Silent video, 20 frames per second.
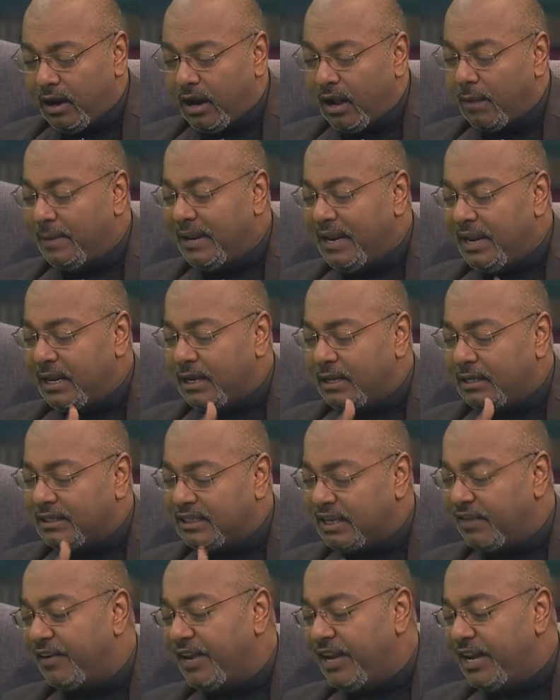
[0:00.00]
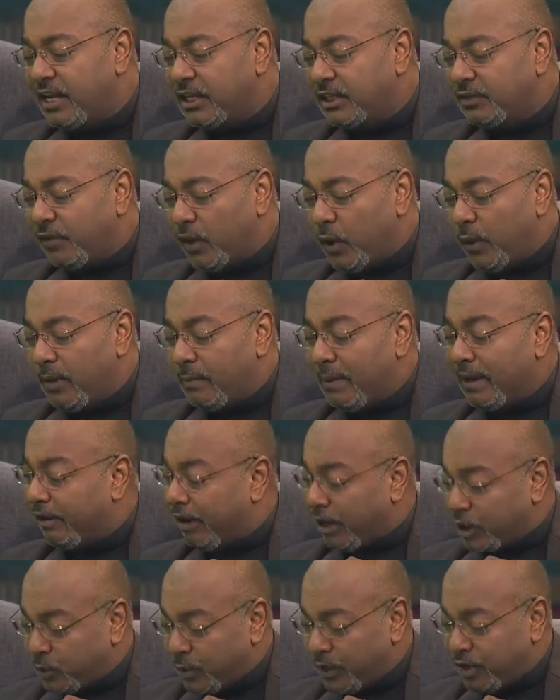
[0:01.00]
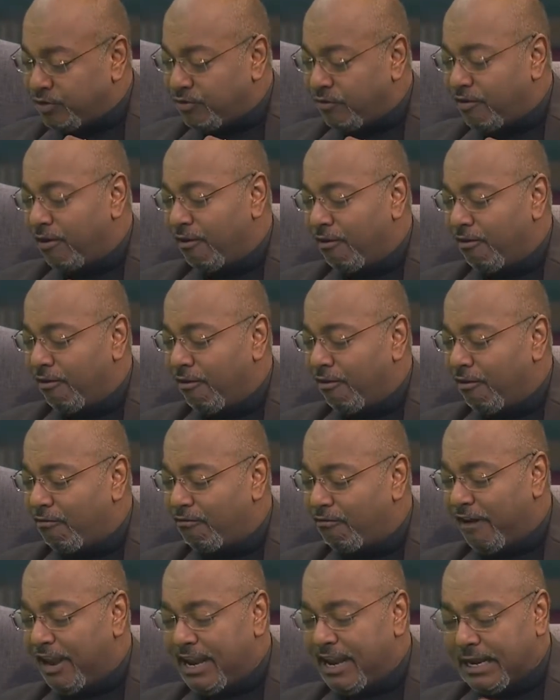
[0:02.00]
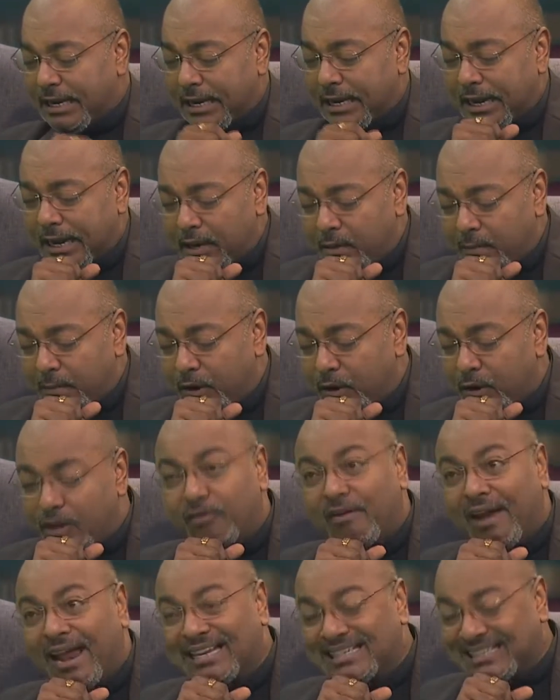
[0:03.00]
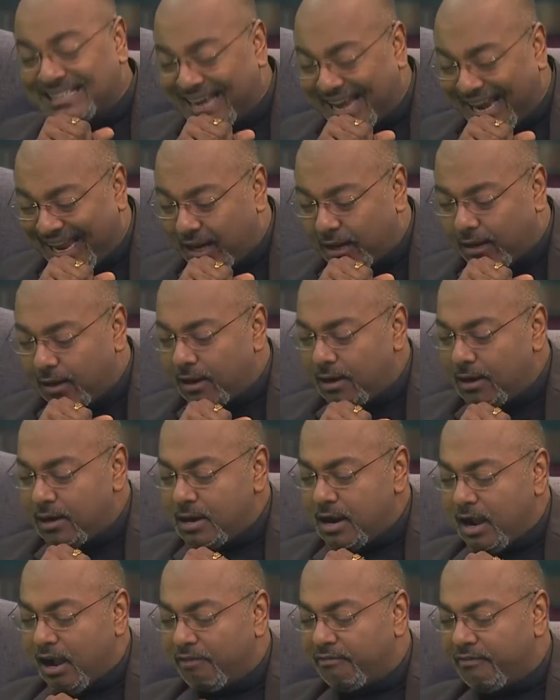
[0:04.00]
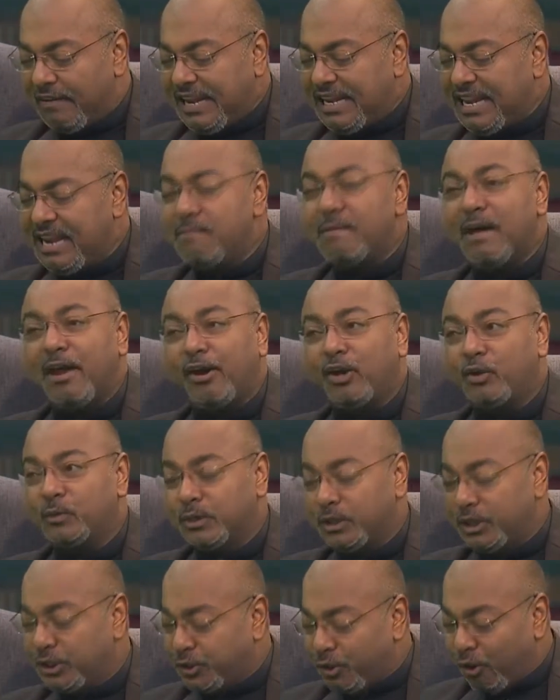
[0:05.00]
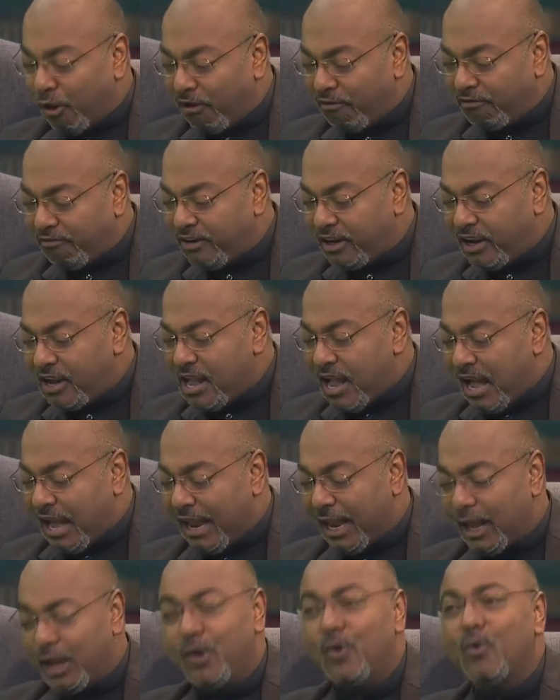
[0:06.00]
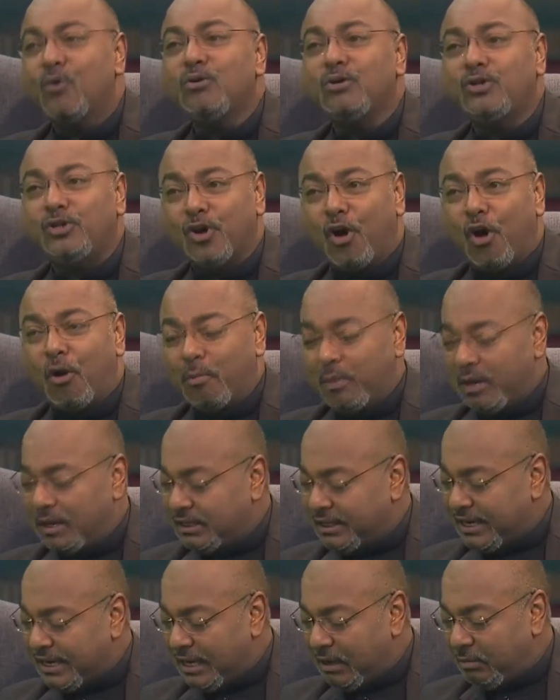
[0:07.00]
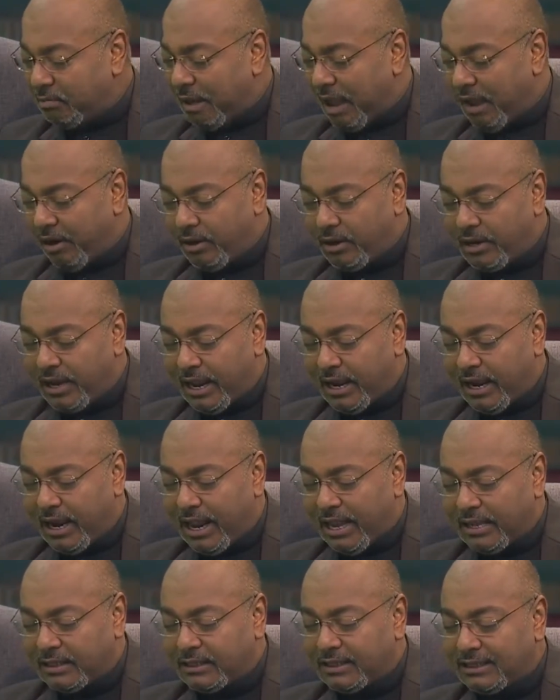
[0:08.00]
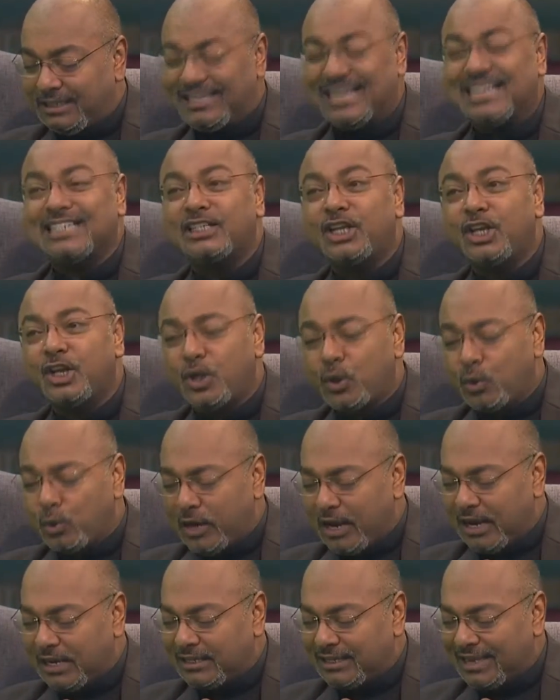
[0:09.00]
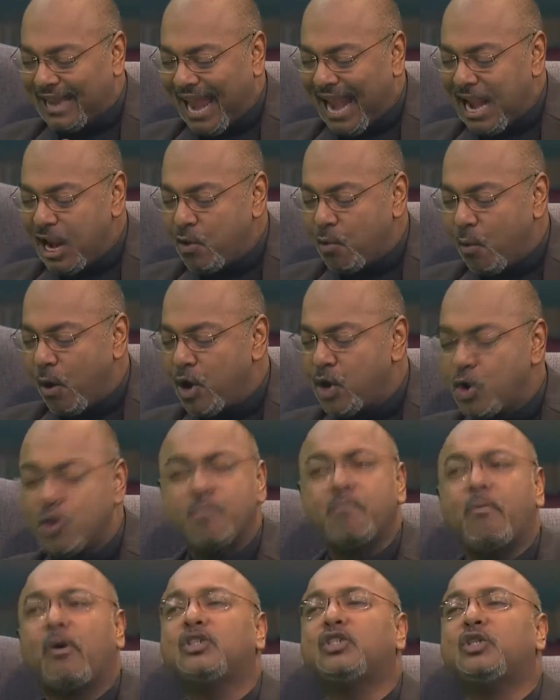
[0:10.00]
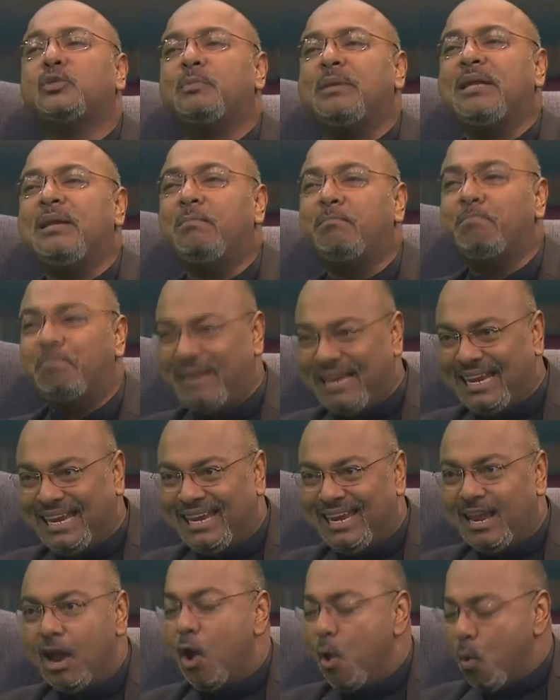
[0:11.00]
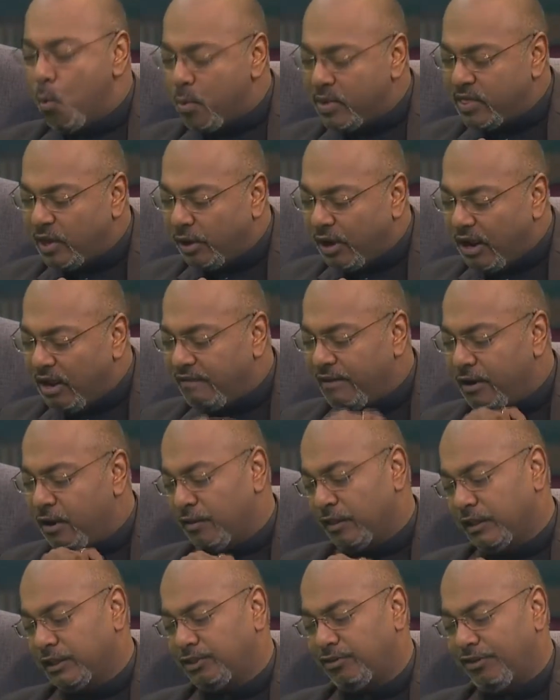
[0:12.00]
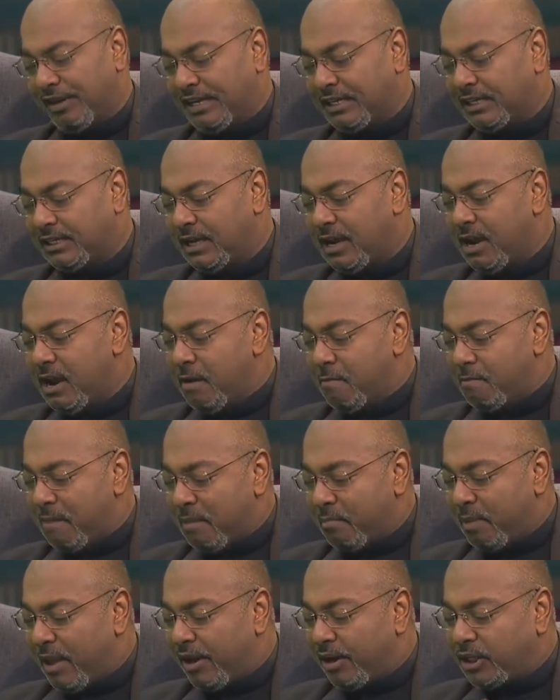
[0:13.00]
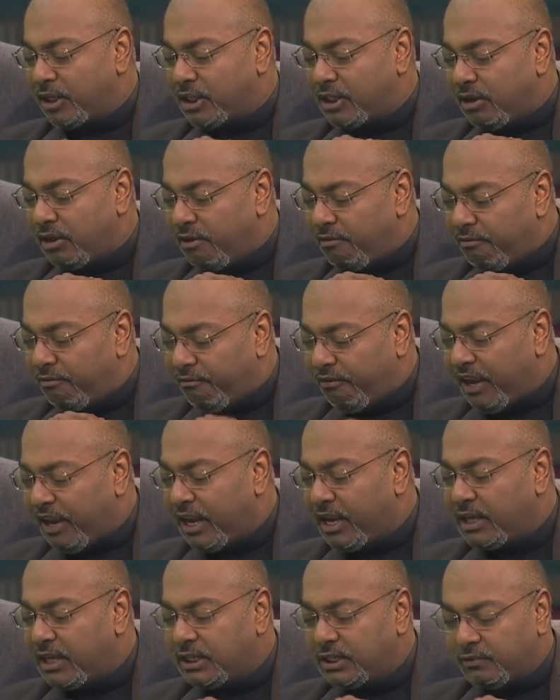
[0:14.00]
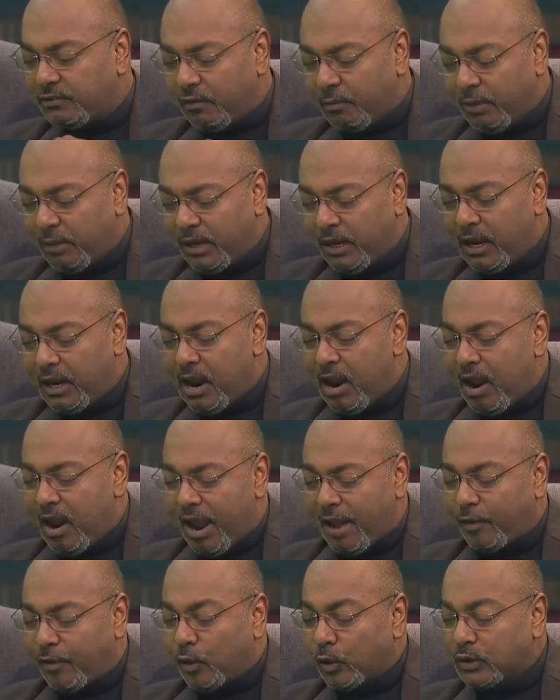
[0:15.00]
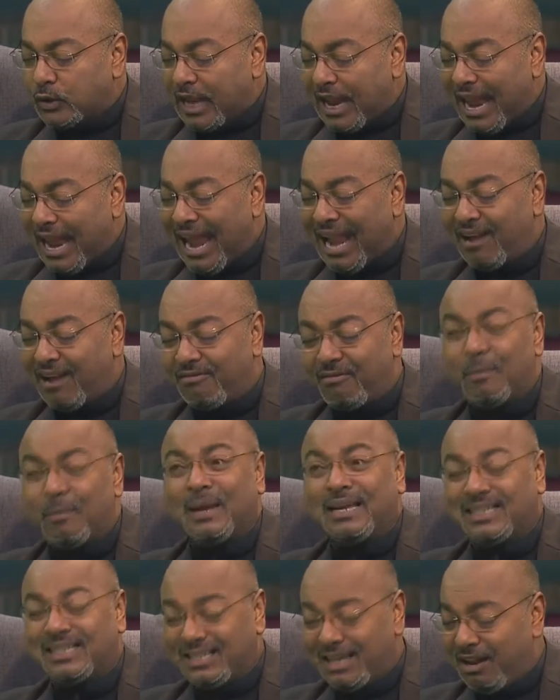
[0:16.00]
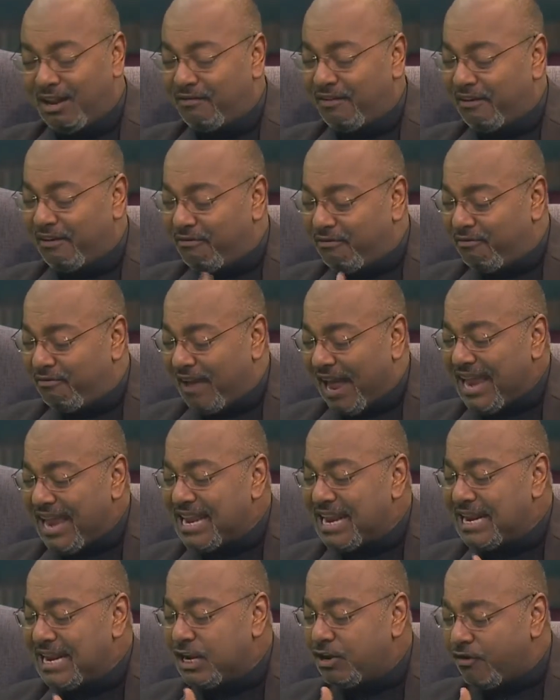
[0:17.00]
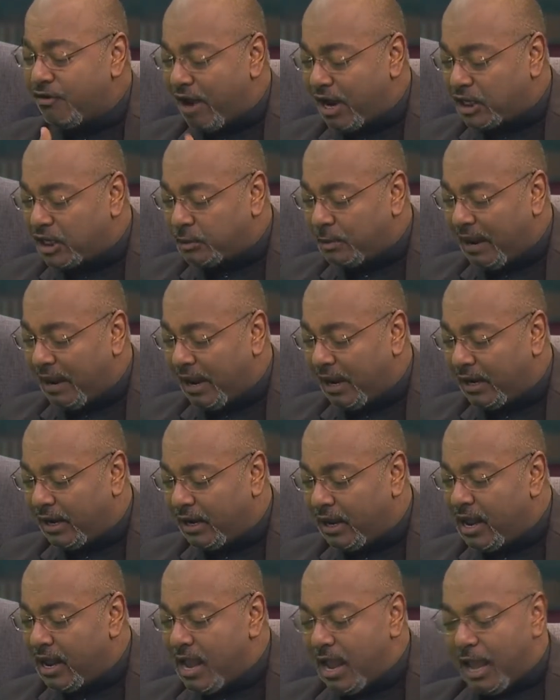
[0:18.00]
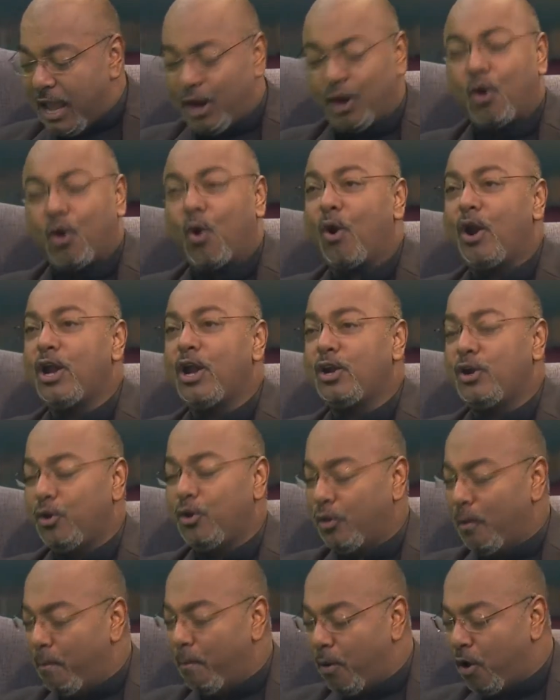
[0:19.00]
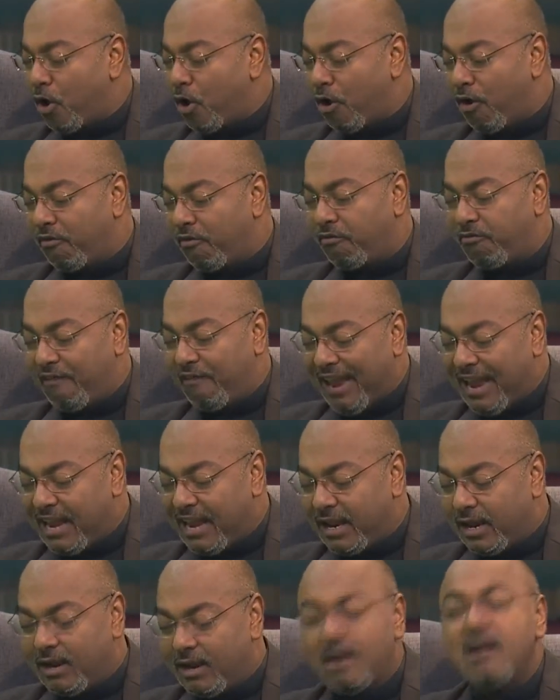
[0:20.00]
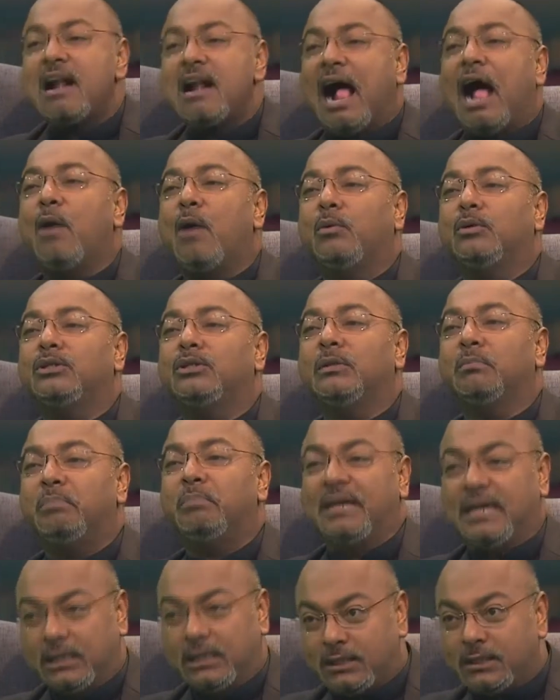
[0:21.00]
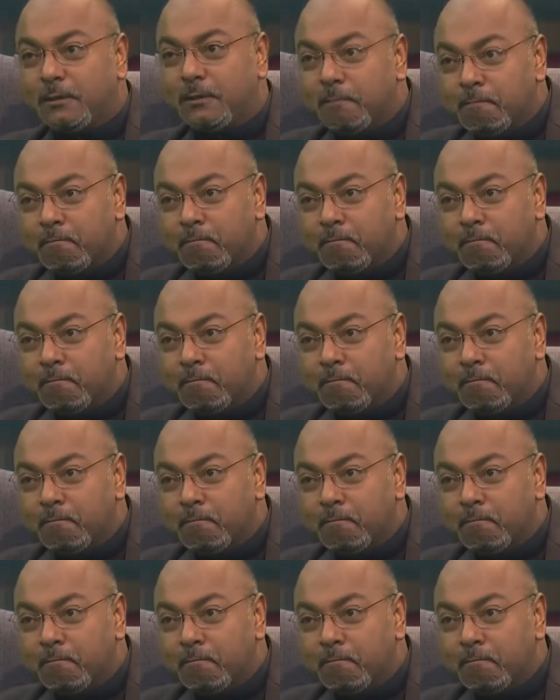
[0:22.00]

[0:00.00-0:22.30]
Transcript: A meager 7 years following my graduation, failure had hit me on a grand scale. A fleeting marriage was dissolved. I had no job, a single parent, and as destitute as anyone could possibly be without living on the streets. My parents' fears for me and those I had for myself had finally transpired. And according to the book of failure, I was the biggest.